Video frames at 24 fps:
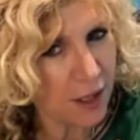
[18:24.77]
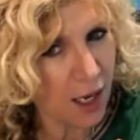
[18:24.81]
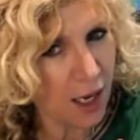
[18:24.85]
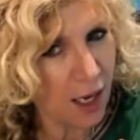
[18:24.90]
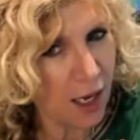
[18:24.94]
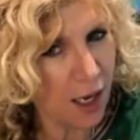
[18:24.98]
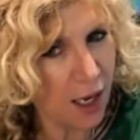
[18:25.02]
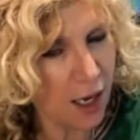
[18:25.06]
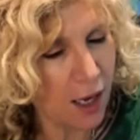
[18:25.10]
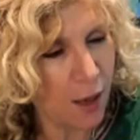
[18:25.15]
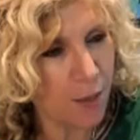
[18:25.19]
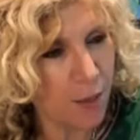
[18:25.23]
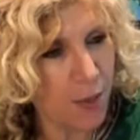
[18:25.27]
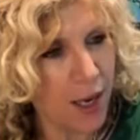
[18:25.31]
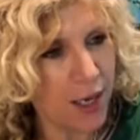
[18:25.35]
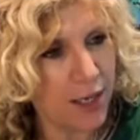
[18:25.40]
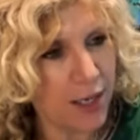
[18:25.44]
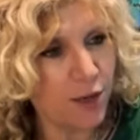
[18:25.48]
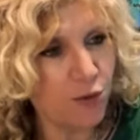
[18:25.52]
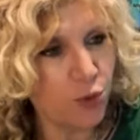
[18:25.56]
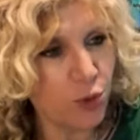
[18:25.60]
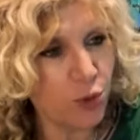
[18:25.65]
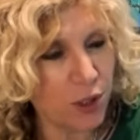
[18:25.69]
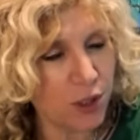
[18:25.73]
Um,
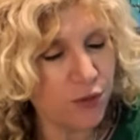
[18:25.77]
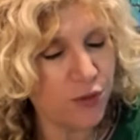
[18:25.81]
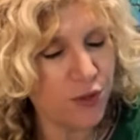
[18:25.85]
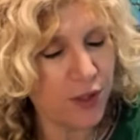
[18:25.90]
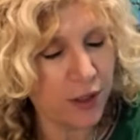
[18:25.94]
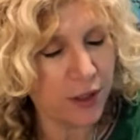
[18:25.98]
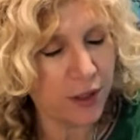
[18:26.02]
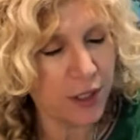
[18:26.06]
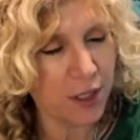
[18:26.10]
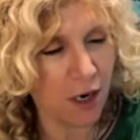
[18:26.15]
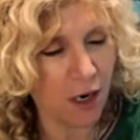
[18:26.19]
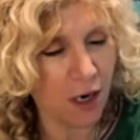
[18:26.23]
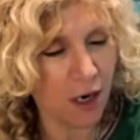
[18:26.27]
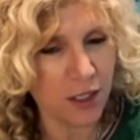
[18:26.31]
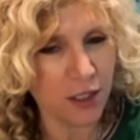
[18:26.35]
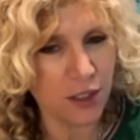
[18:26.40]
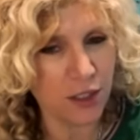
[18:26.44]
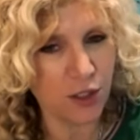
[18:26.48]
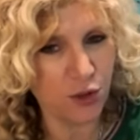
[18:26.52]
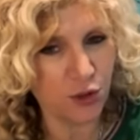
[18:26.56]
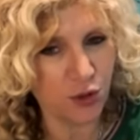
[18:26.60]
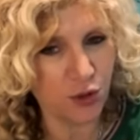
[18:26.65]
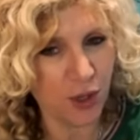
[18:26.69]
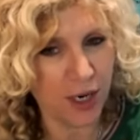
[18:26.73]
and I've worked very
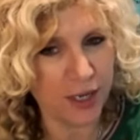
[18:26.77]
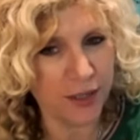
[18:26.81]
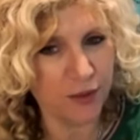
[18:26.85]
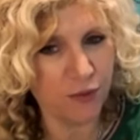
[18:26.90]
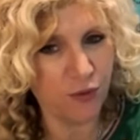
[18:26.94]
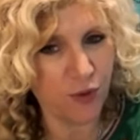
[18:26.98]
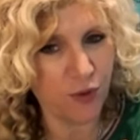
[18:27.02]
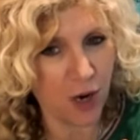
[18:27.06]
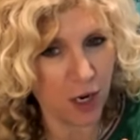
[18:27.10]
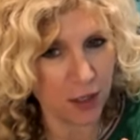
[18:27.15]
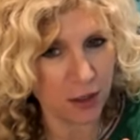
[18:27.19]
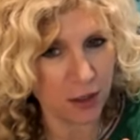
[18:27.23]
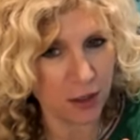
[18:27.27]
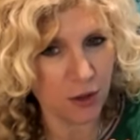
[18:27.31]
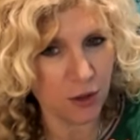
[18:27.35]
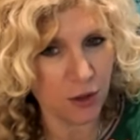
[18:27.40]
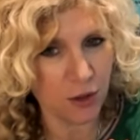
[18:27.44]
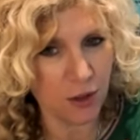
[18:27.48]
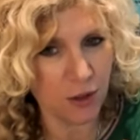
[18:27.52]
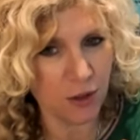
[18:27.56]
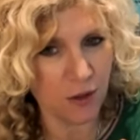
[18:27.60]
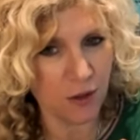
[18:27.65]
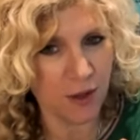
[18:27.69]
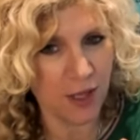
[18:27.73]
hard to try and
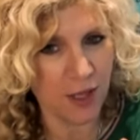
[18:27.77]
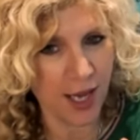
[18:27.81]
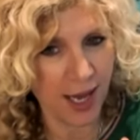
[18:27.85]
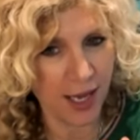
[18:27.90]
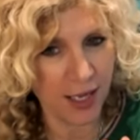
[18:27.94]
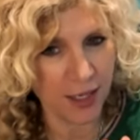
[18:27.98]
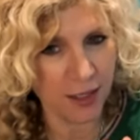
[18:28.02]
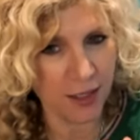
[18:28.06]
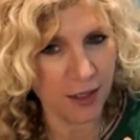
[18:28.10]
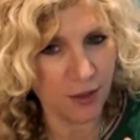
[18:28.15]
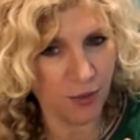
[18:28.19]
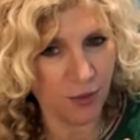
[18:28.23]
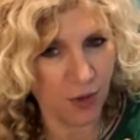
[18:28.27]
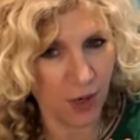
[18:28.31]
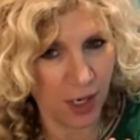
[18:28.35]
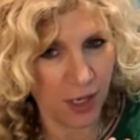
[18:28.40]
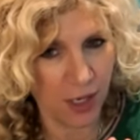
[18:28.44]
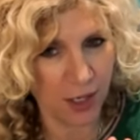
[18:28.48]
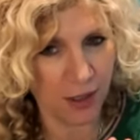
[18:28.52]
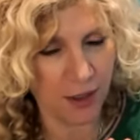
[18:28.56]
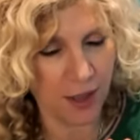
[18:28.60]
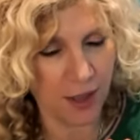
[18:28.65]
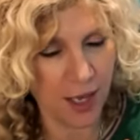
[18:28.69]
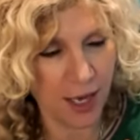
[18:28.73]
foster that
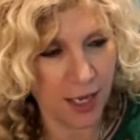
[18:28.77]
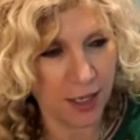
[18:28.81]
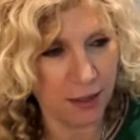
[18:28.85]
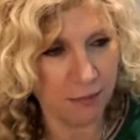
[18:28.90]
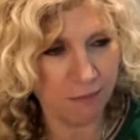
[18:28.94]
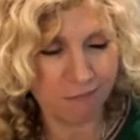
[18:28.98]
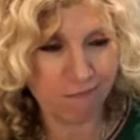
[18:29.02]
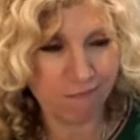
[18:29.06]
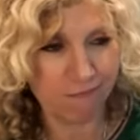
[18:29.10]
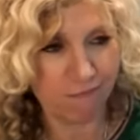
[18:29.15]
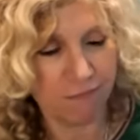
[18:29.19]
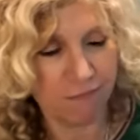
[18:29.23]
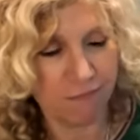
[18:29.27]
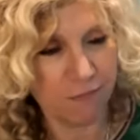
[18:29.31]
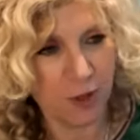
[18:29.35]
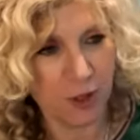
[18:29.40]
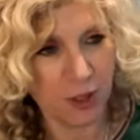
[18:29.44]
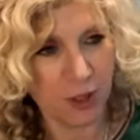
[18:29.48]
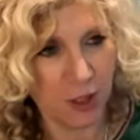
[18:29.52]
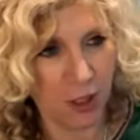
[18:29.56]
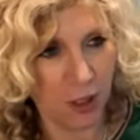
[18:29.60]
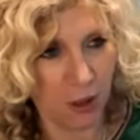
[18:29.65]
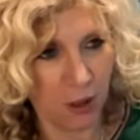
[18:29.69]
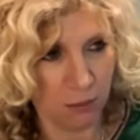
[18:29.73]
invite, that,
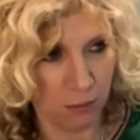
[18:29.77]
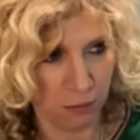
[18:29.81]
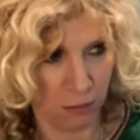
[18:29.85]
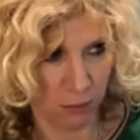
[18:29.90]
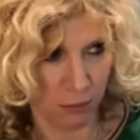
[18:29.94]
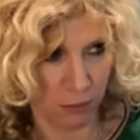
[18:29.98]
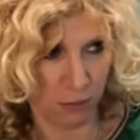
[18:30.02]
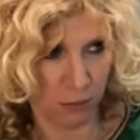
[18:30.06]
you know,